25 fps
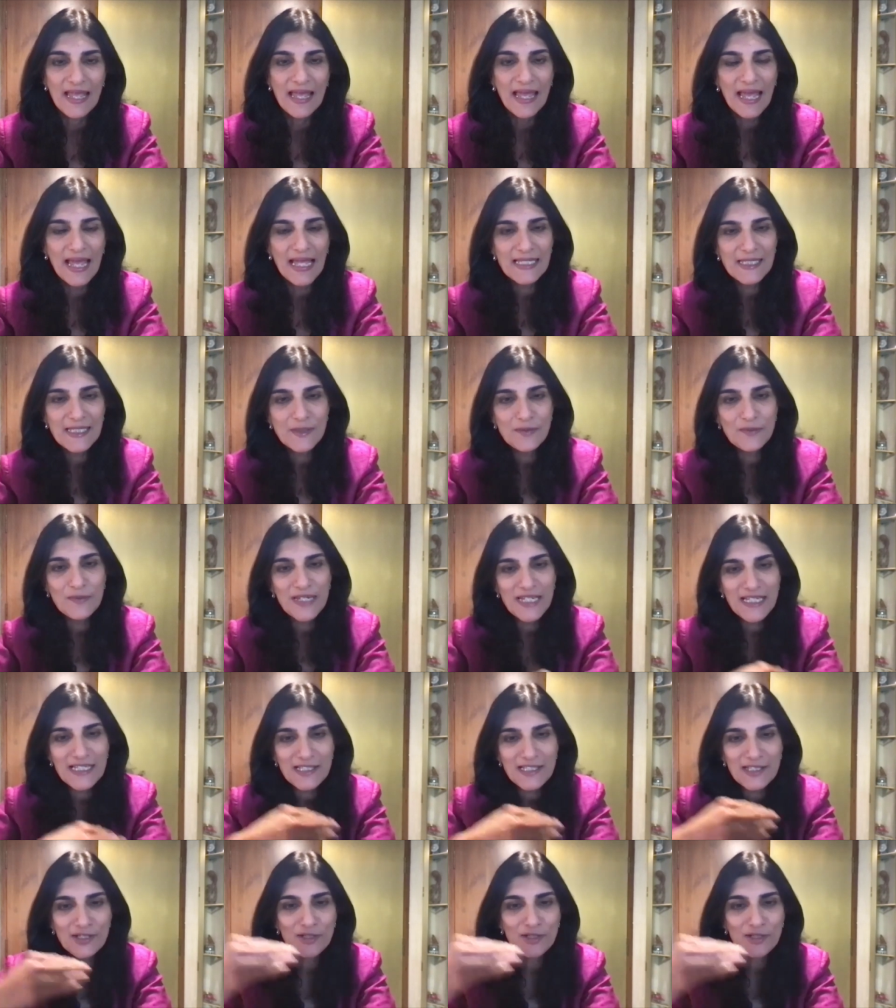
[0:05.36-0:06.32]
As we
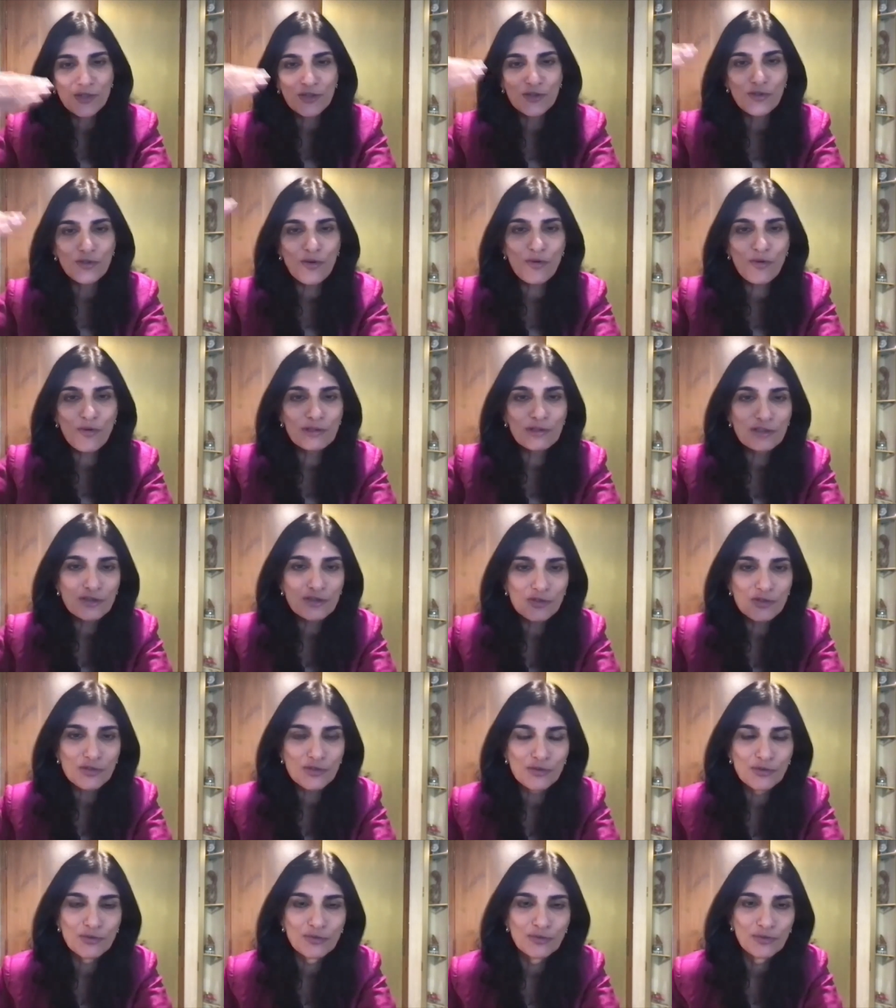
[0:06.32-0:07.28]
scroll
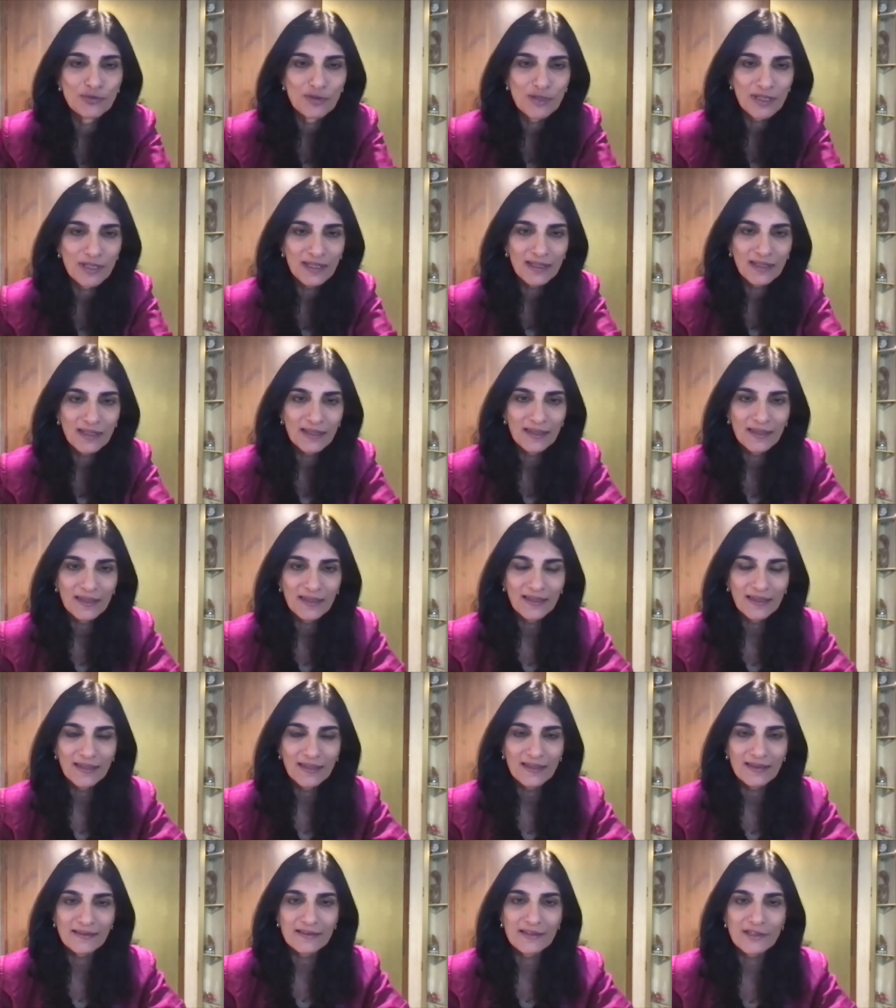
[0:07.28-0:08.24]
through
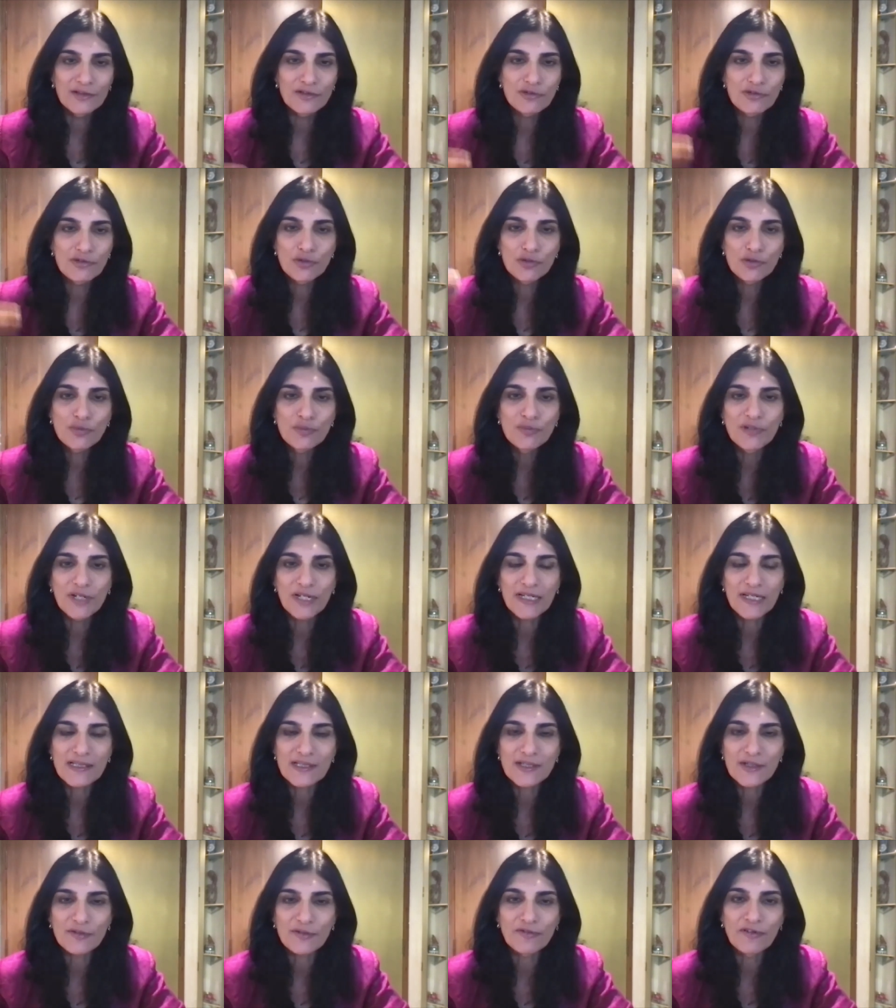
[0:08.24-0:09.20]
the
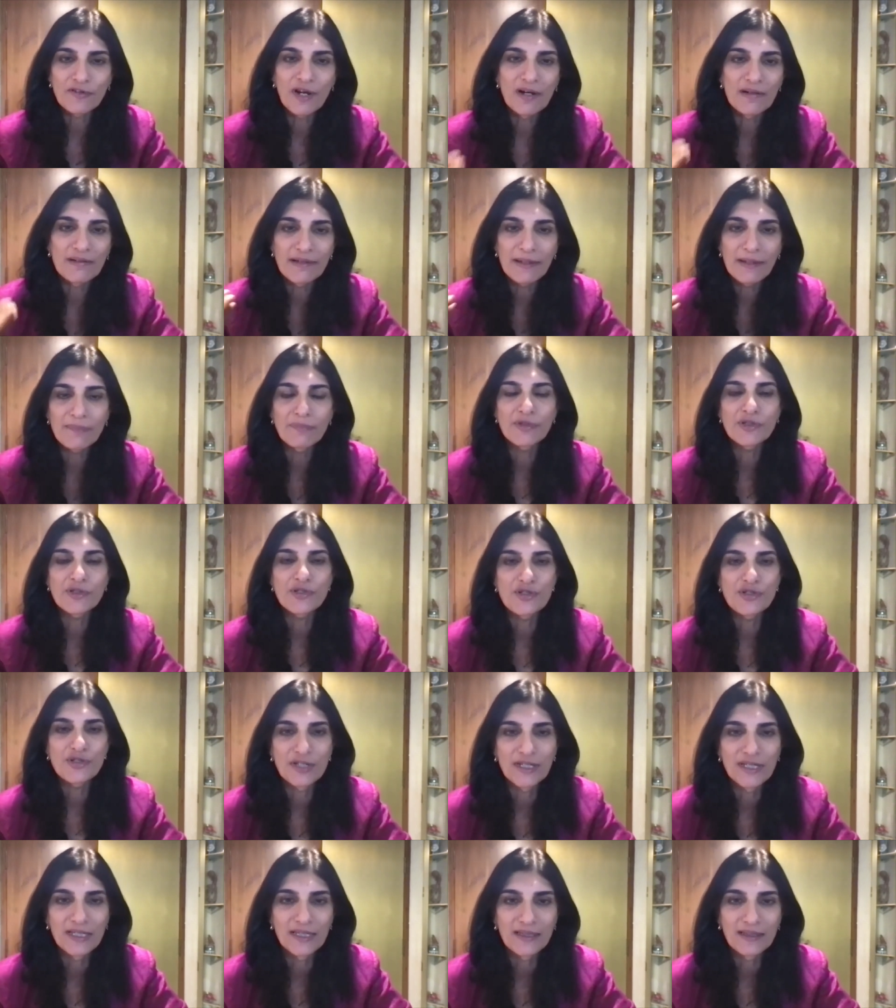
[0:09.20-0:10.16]
rubrics of our
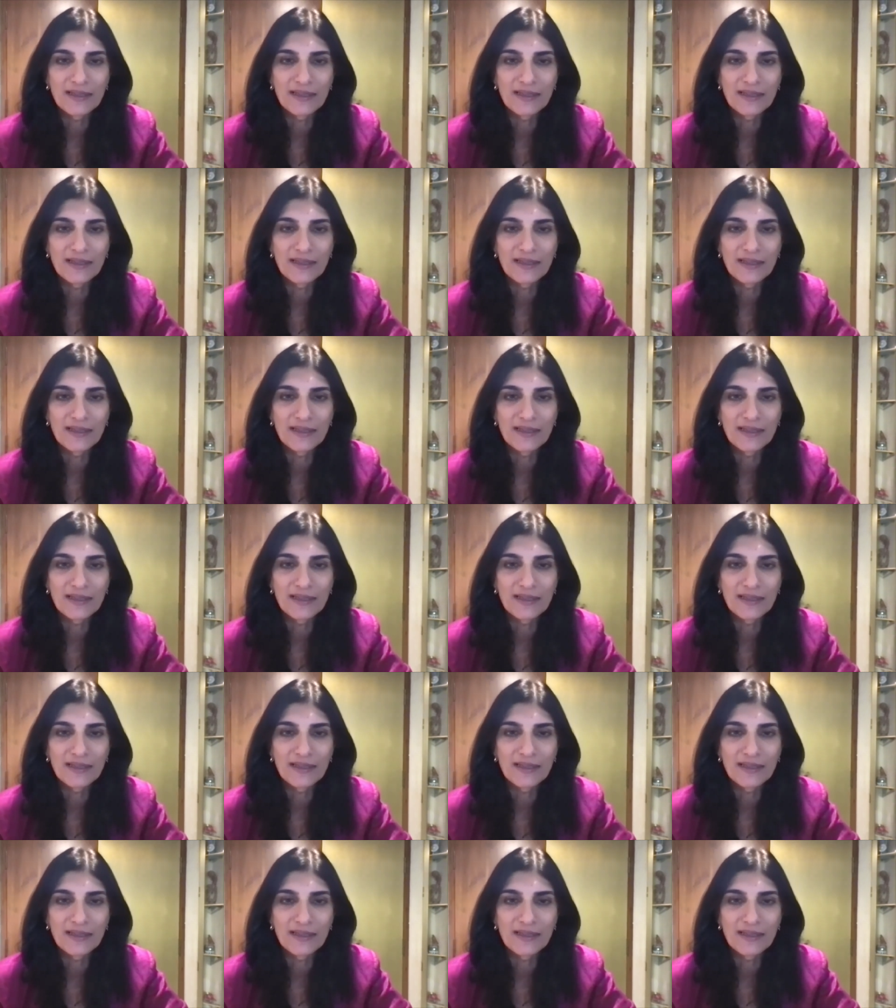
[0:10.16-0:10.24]
repertory